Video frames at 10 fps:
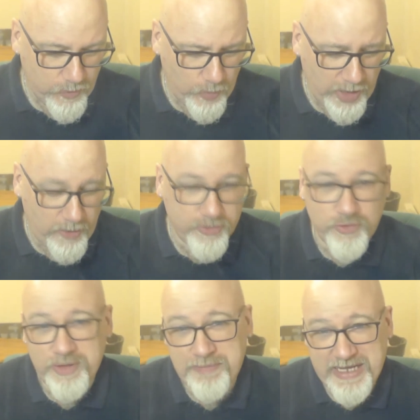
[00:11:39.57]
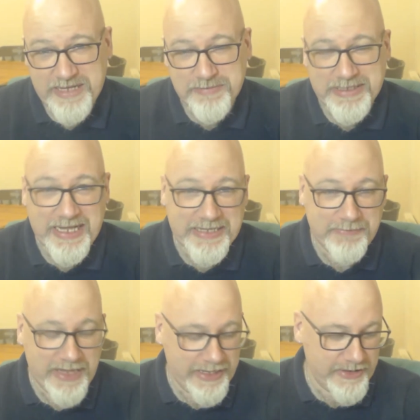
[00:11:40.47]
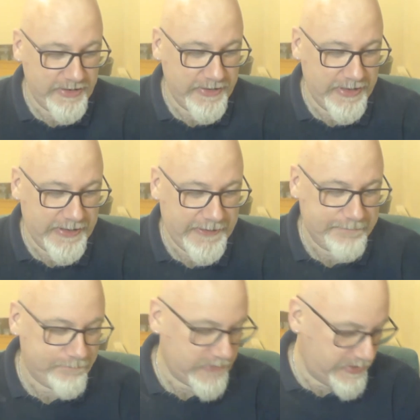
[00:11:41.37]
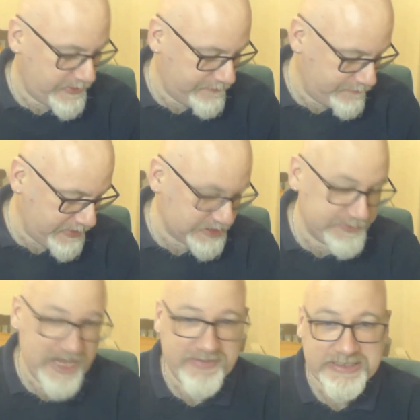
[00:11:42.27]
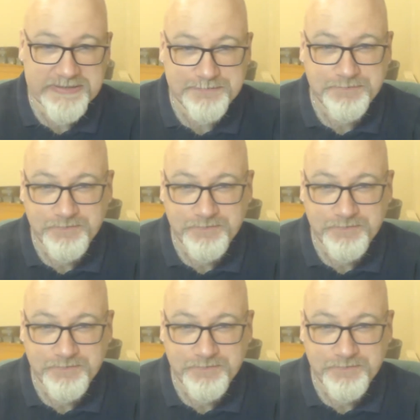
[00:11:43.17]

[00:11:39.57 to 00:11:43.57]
Wow, so the Pinkman and the black, the mixed berries.